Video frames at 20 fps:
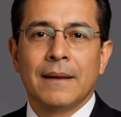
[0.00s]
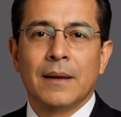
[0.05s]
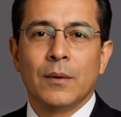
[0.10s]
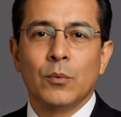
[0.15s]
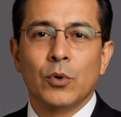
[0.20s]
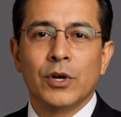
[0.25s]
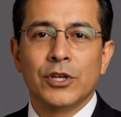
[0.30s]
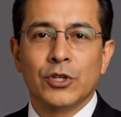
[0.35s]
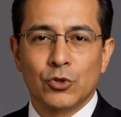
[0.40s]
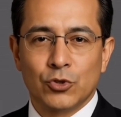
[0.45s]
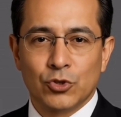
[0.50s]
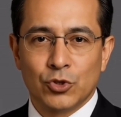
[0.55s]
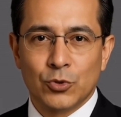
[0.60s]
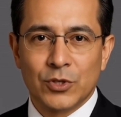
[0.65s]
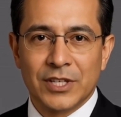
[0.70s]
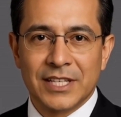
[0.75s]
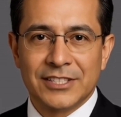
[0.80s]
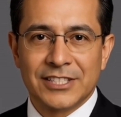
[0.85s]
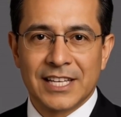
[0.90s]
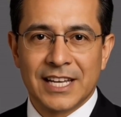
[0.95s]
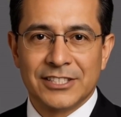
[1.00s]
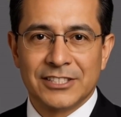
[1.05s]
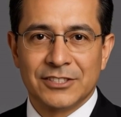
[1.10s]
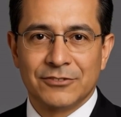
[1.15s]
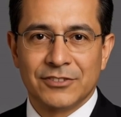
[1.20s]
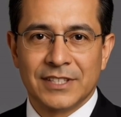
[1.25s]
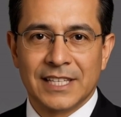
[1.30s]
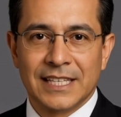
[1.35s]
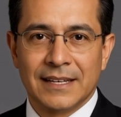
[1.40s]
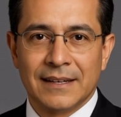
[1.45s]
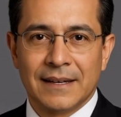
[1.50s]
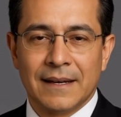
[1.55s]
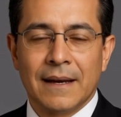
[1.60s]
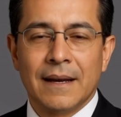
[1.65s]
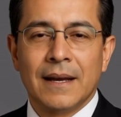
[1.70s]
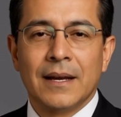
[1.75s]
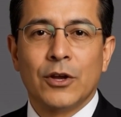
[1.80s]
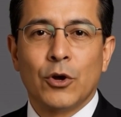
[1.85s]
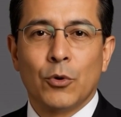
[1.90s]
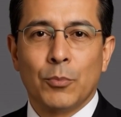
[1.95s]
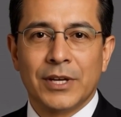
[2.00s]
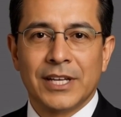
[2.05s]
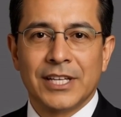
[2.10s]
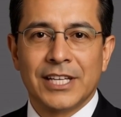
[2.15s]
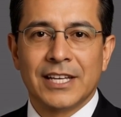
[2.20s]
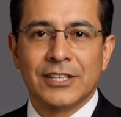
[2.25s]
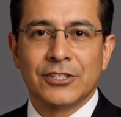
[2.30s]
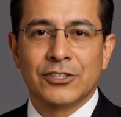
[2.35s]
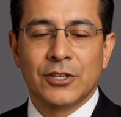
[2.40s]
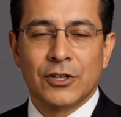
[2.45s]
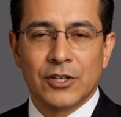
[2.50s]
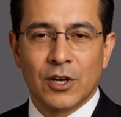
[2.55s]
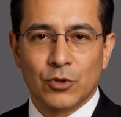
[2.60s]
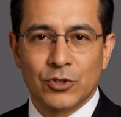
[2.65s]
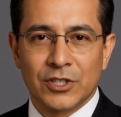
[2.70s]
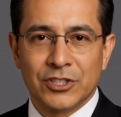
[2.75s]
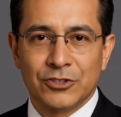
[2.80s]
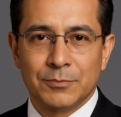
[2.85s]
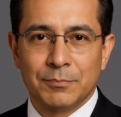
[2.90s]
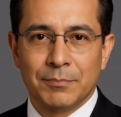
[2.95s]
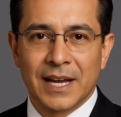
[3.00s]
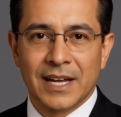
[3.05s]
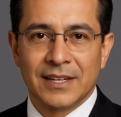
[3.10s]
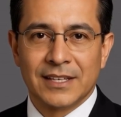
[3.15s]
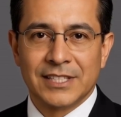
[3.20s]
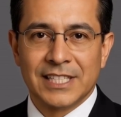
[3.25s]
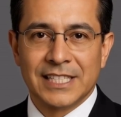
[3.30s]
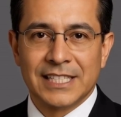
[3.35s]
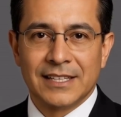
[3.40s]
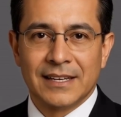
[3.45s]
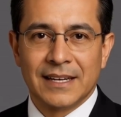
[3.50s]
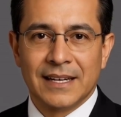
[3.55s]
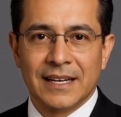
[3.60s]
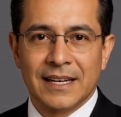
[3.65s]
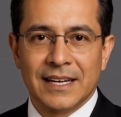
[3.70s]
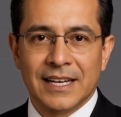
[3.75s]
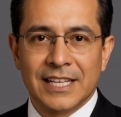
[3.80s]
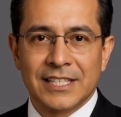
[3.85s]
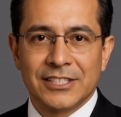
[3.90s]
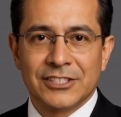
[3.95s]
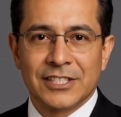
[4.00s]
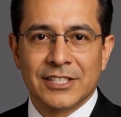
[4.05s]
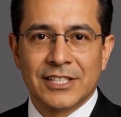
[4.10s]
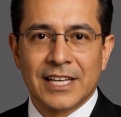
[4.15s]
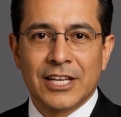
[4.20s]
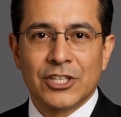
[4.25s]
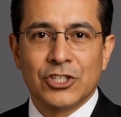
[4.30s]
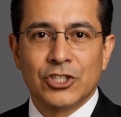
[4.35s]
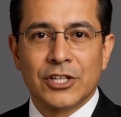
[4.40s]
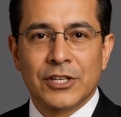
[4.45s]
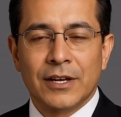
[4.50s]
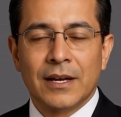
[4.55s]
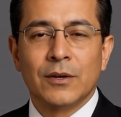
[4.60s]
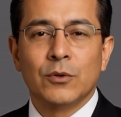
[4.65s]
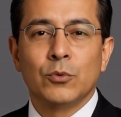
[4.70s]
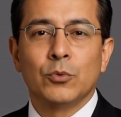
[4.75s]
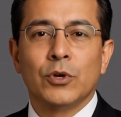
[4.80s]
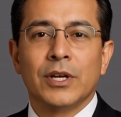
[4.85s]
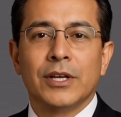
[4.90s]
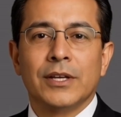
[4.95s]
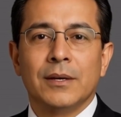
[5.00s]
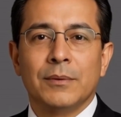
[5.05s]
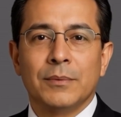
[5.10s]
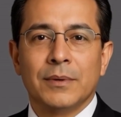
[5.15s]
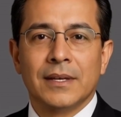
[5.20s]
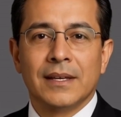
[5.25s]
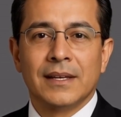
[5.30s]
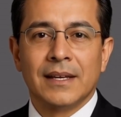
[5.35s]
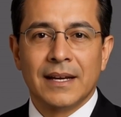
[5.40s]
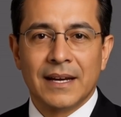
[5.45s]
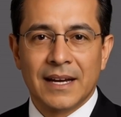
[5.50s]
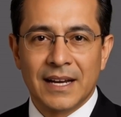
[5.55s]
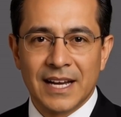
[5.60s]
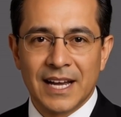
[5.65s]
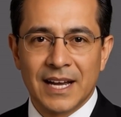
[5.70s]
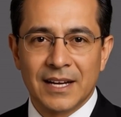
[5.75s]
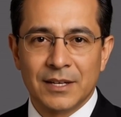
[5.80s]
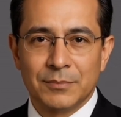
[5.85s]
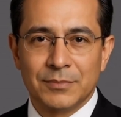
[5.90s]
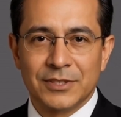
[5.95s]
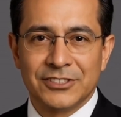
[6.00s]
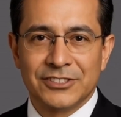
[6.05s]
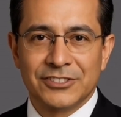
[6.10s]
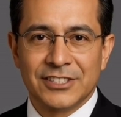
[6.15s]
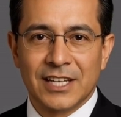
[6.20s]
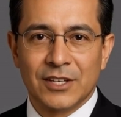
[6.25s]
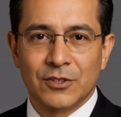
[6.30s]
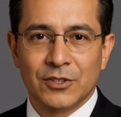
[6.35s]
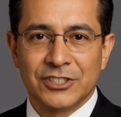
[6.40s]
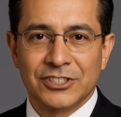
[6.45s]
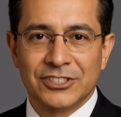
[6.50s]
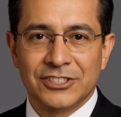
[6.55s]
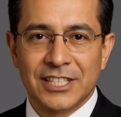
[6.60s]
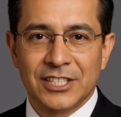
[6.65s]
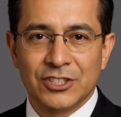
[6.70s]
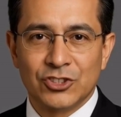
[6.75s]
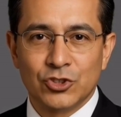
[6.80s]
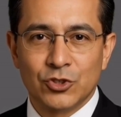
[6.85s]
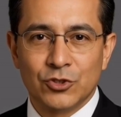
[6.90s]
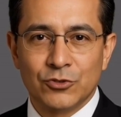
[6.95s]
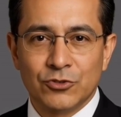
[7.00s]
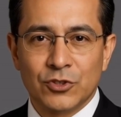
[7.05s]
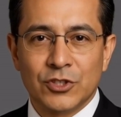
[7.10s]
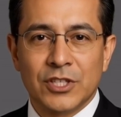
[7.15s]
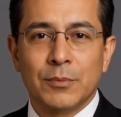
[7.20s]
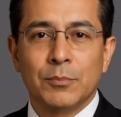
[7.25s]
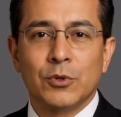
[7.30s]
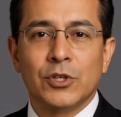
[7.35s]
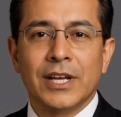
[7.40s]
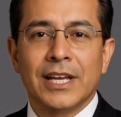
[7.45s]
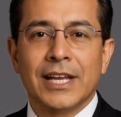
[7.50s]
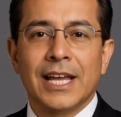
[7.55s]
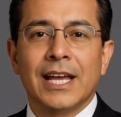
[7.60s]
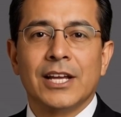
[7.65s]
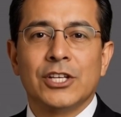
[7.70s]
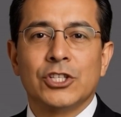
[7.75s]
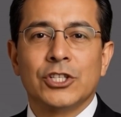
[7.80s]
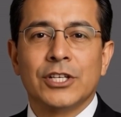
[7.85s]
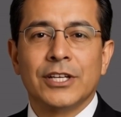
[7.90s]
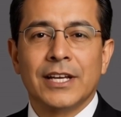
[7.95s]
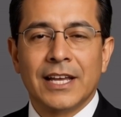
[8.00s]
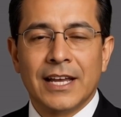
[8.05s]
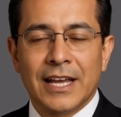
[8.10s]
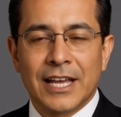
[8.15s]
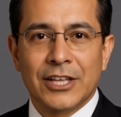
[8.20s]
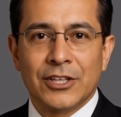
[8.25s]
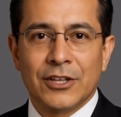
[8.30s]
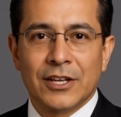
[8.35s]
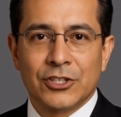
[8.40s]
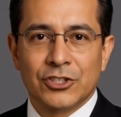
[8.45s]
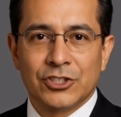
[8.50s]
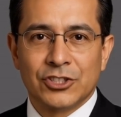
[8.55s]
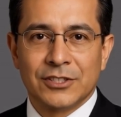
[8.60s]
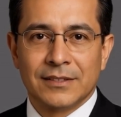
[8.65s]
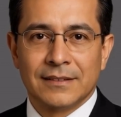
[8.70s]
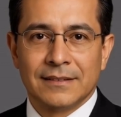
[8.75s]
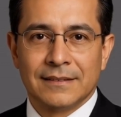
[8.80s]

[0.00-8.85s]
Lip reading: When you do it attentively, you begin to notice melody, intonation, rhythm, elements that are essential for communication in English.